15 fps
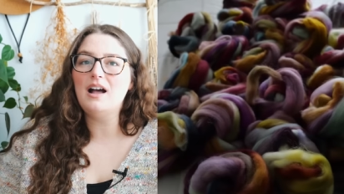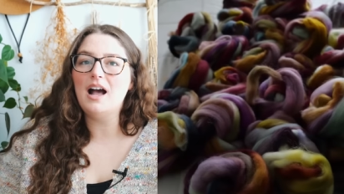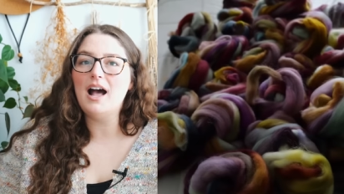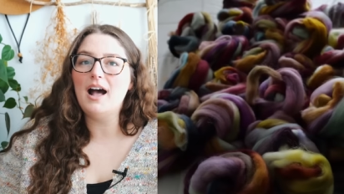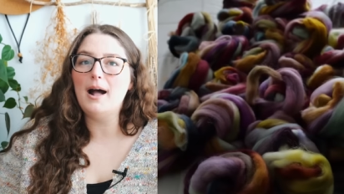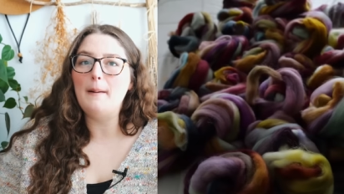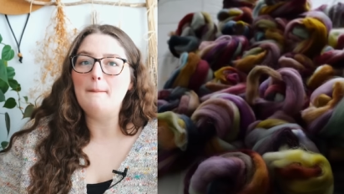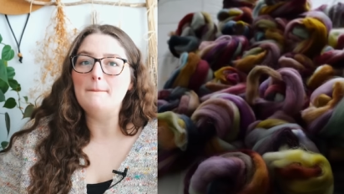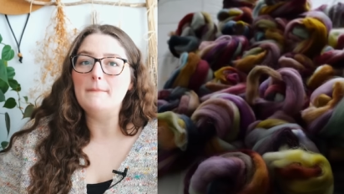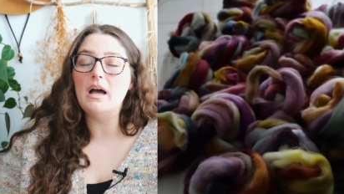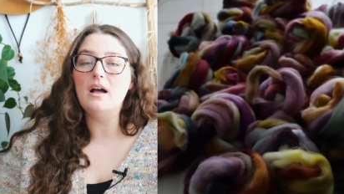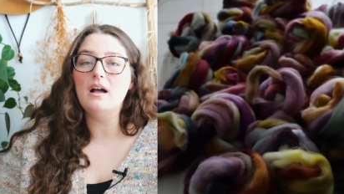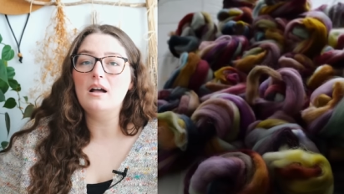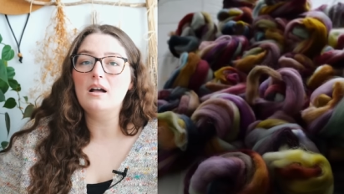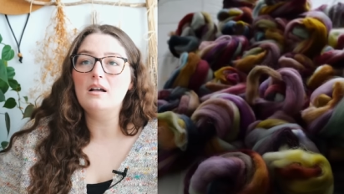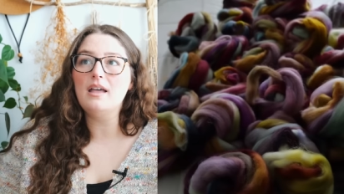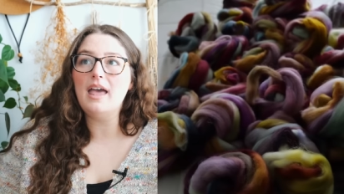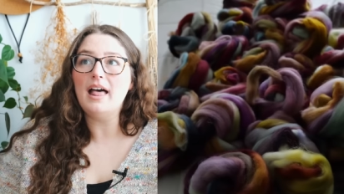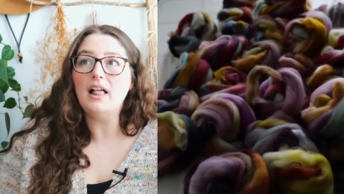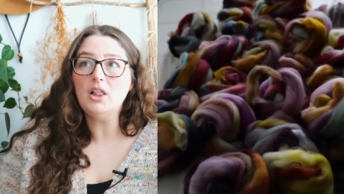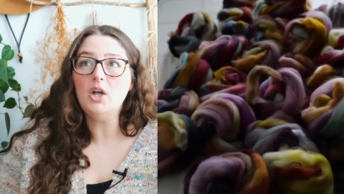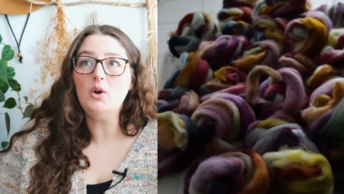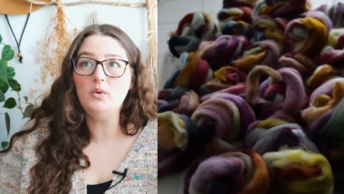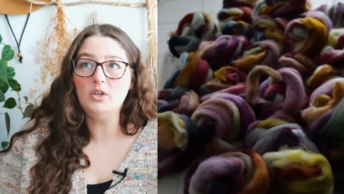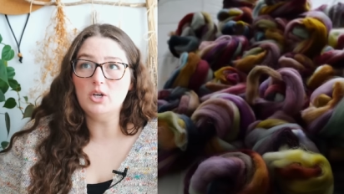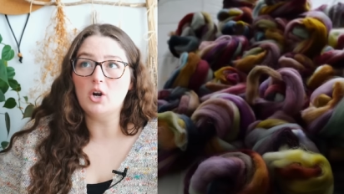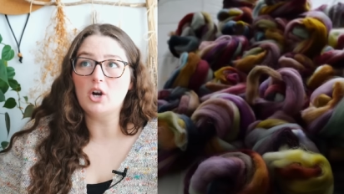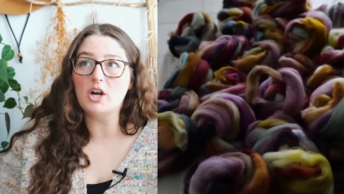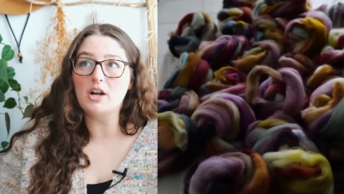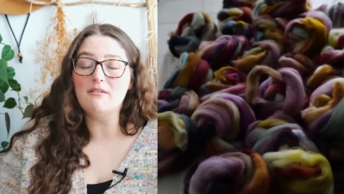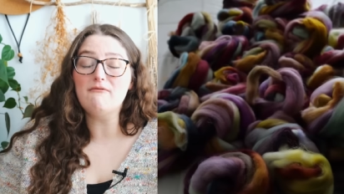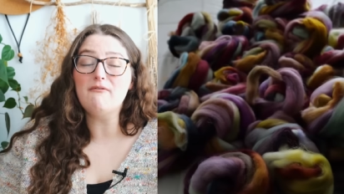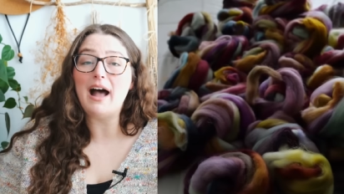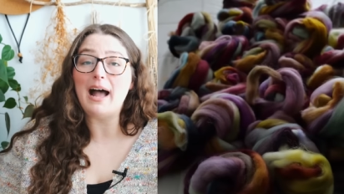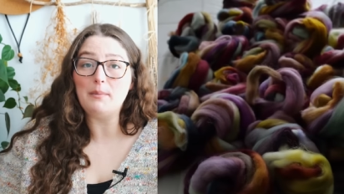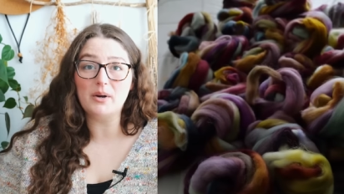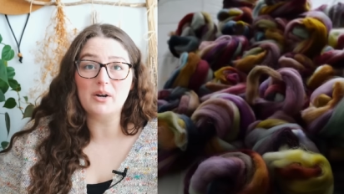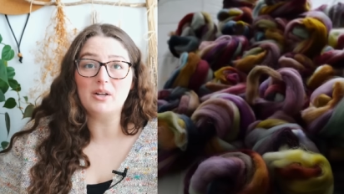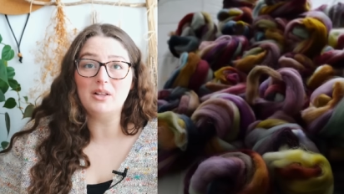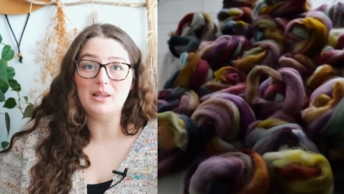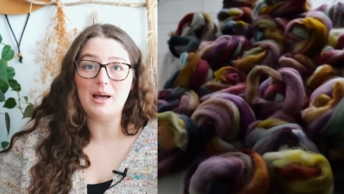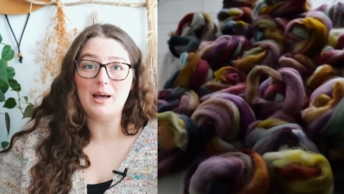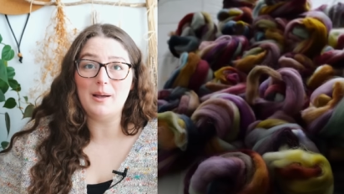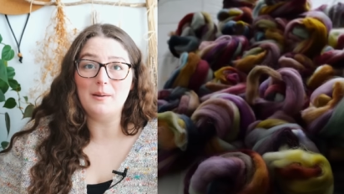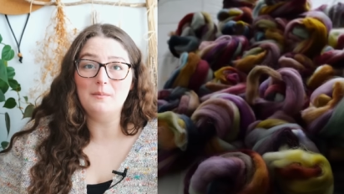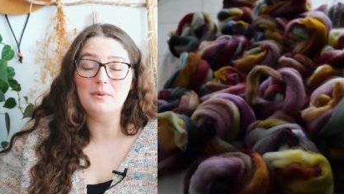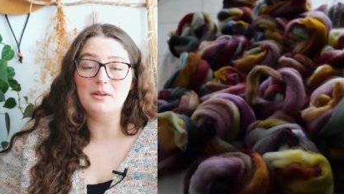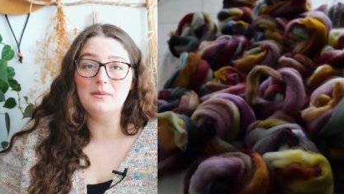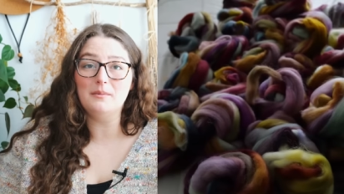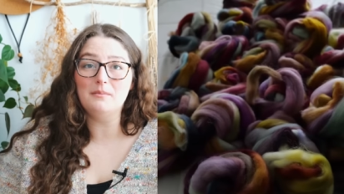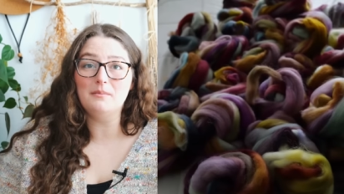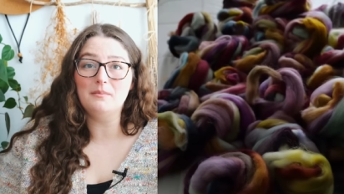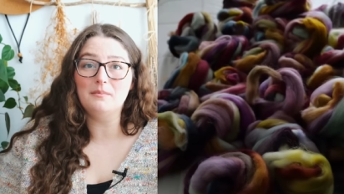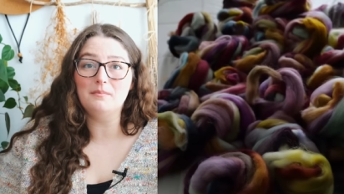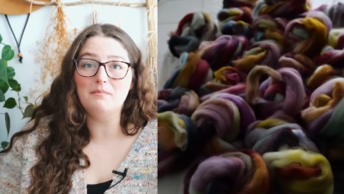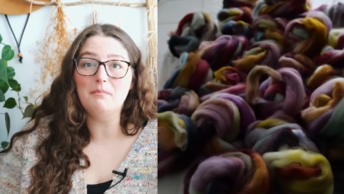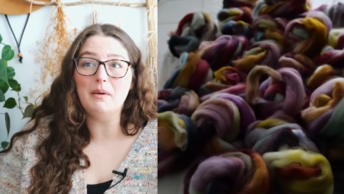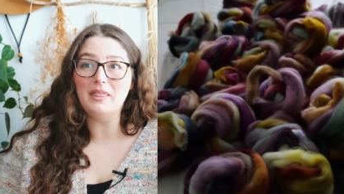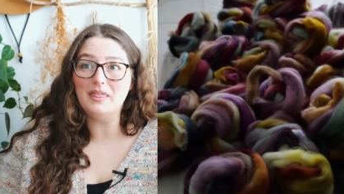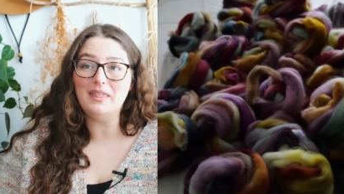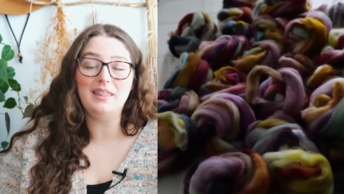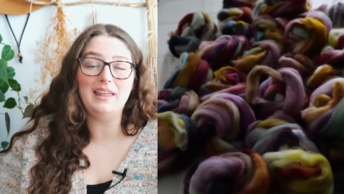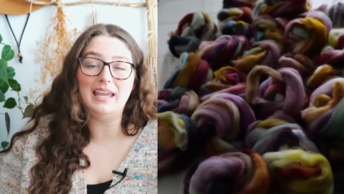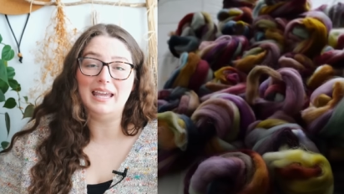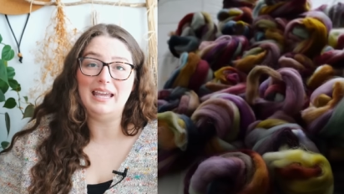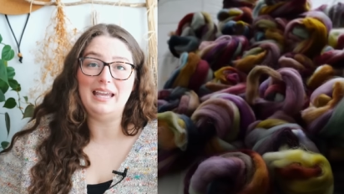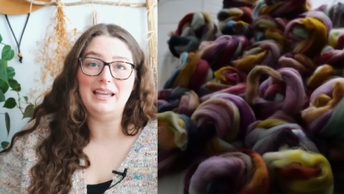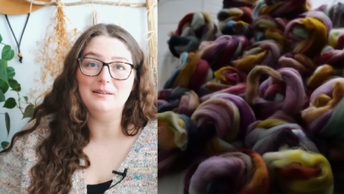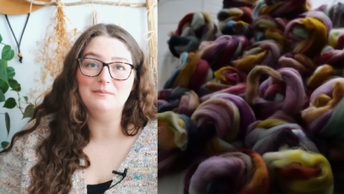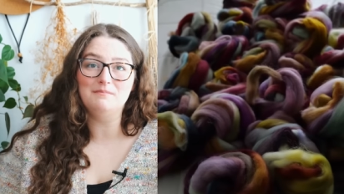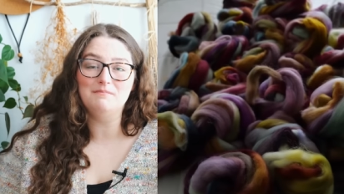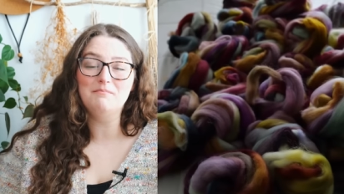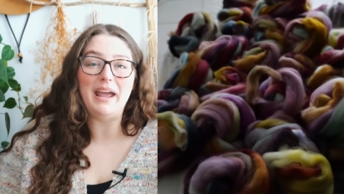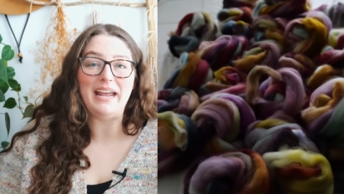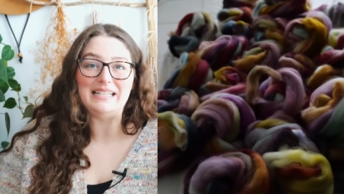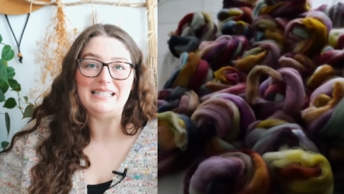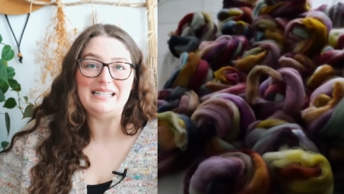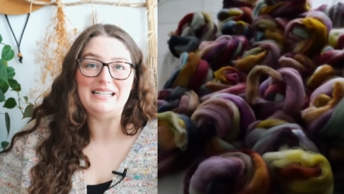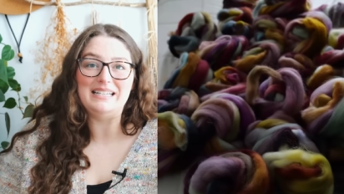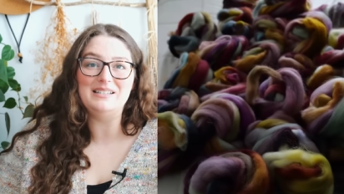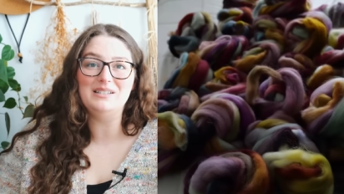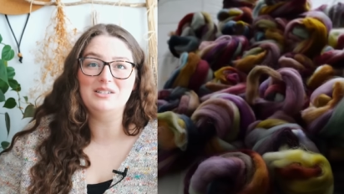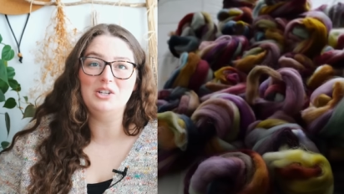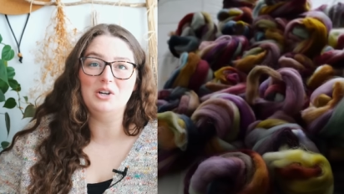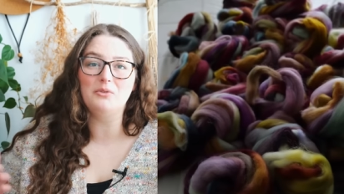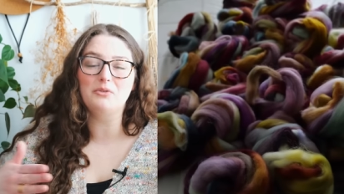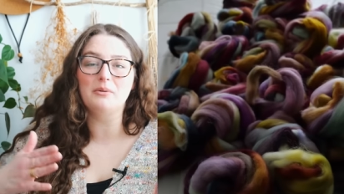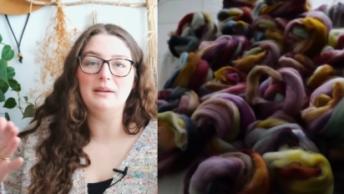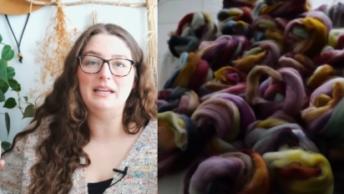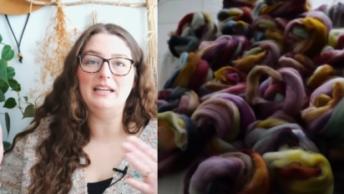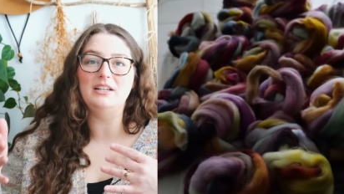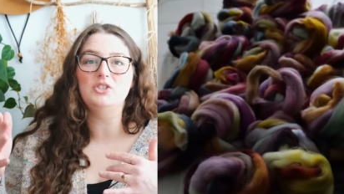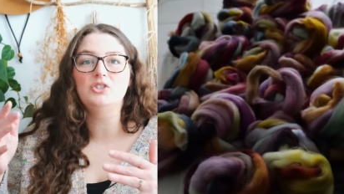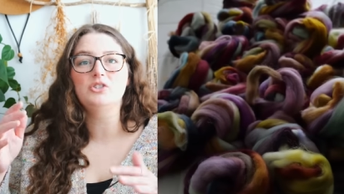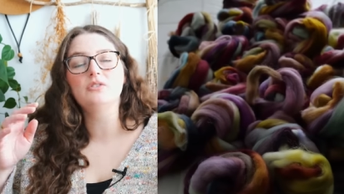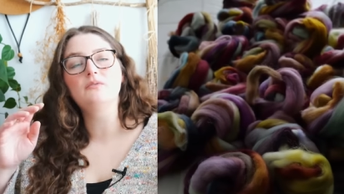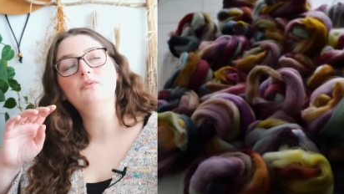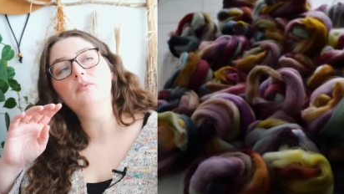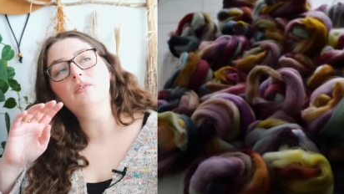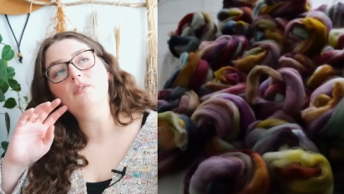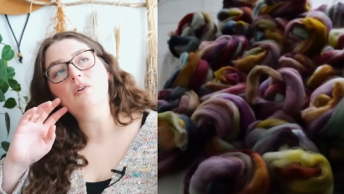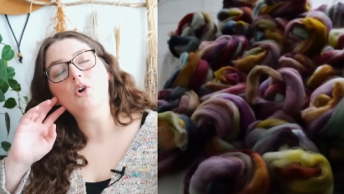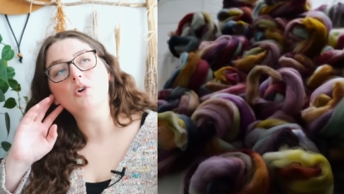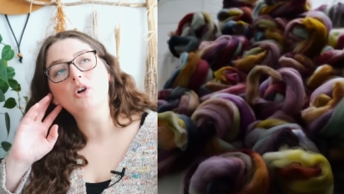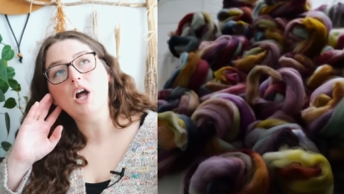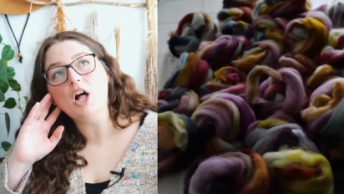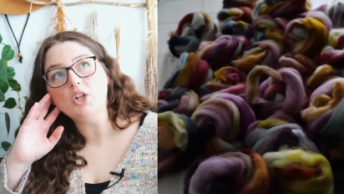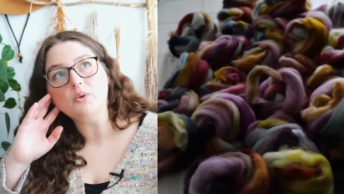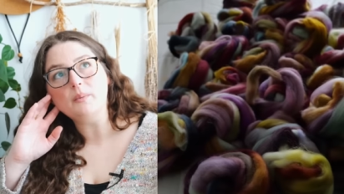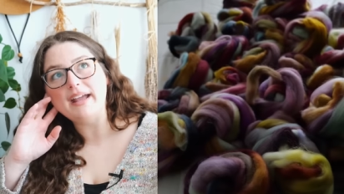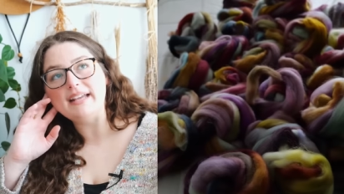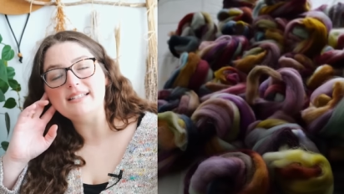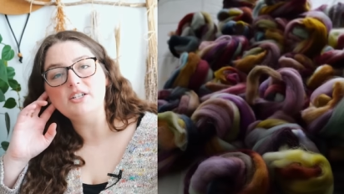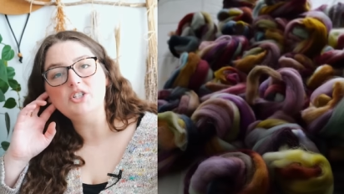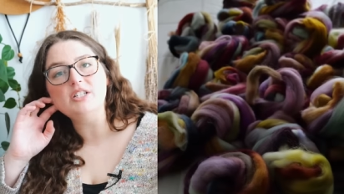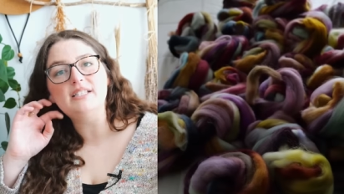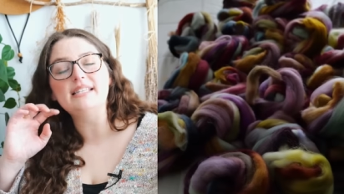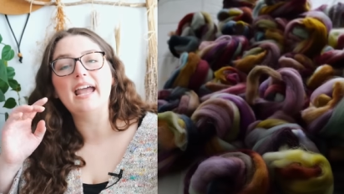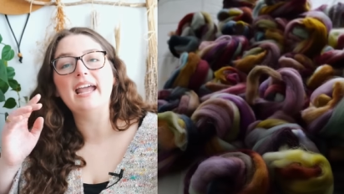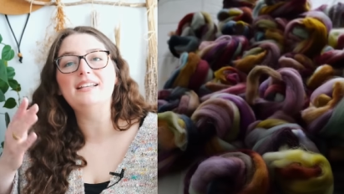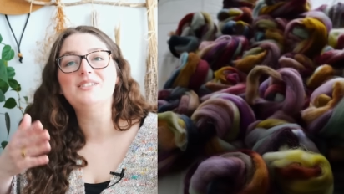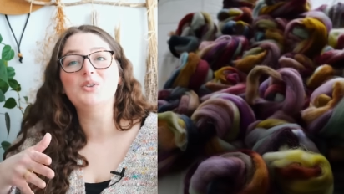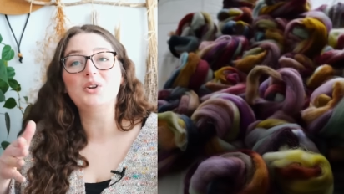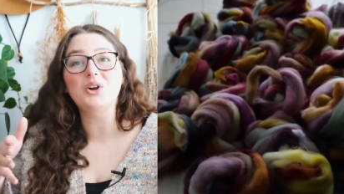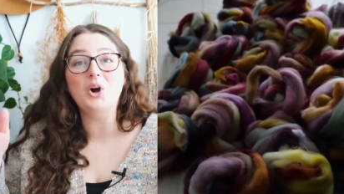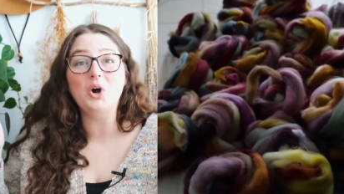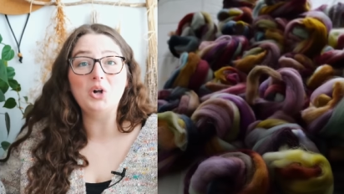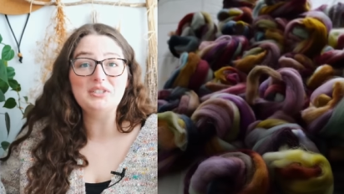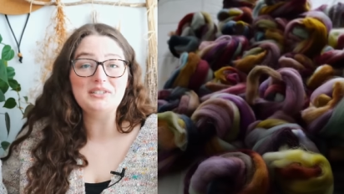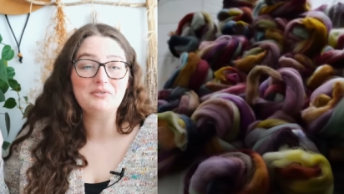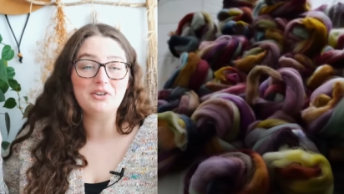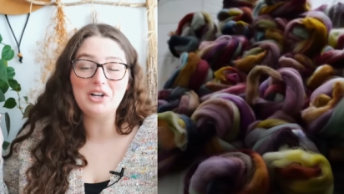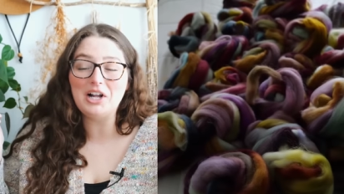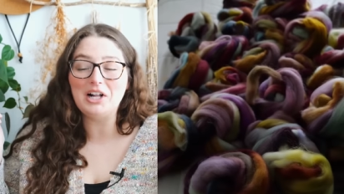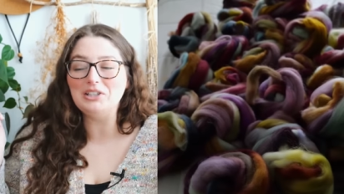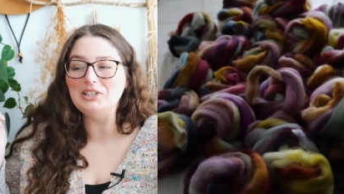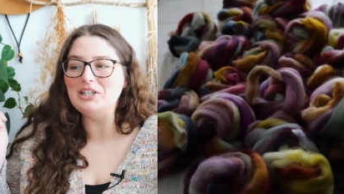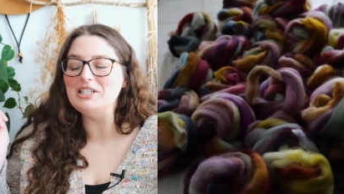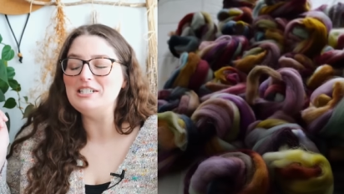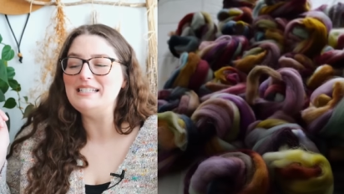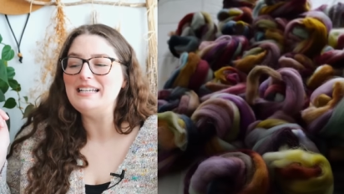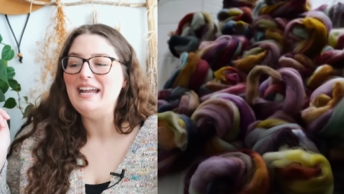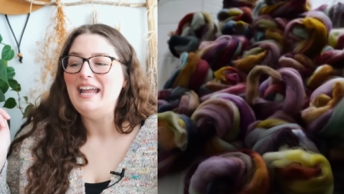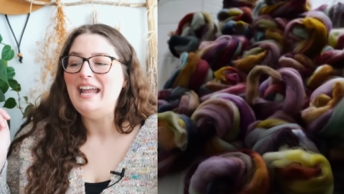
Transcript: Hello Yarn Fiber Club monthly bases, you know, from each, or colorways I should say, so they're all different colors,